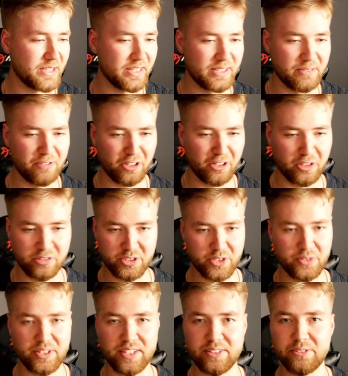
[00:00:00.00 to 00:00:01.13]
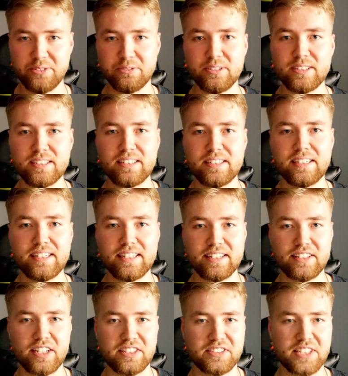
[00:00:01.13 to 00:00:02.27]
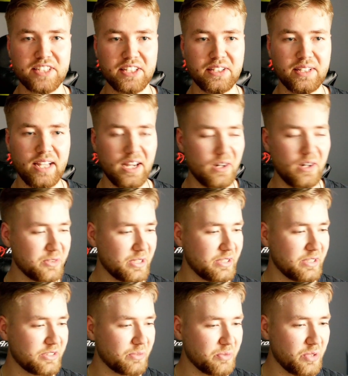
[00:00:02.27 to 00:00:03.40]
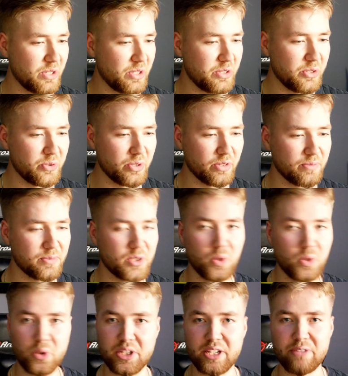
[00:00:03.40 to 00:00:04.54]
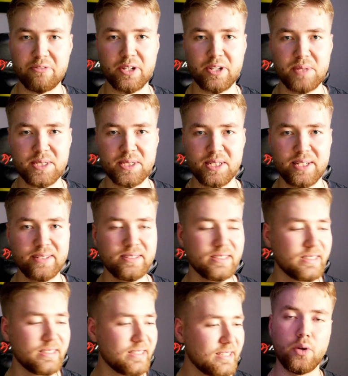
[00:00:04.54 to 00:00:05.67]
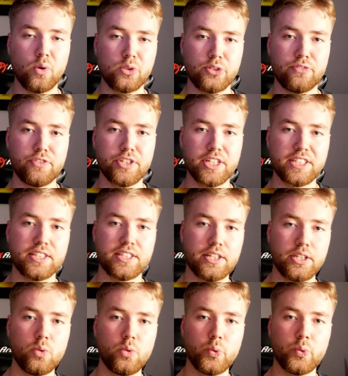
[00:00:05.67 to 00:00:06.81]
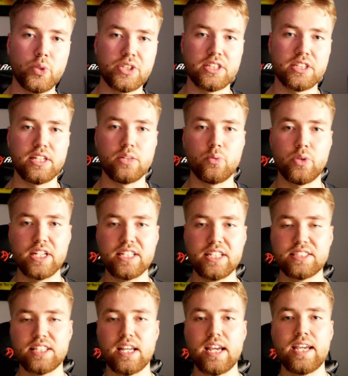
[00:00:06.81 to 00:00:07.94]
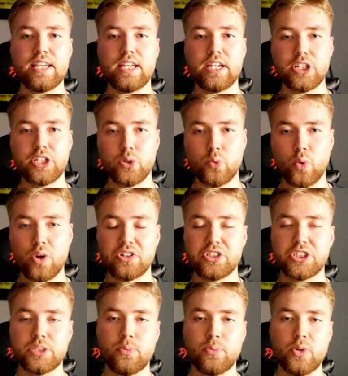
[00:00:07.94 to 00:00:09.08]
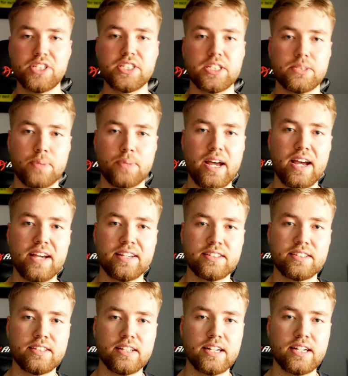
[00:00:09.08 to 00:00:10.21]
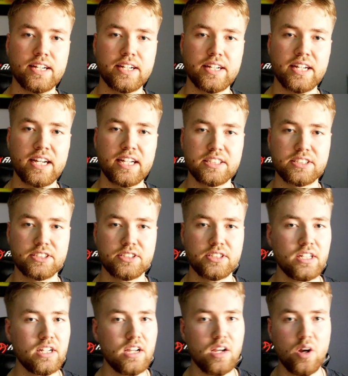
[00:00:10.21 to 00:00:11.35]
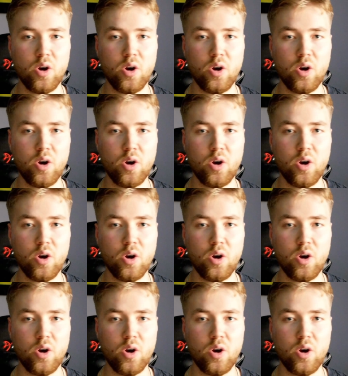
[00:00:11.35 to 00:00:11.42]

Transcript: is that the effect looks good and you guys can learn some new cool looking effect basically. And also if you guys didn't know, we recently released a grunge presets pack and it has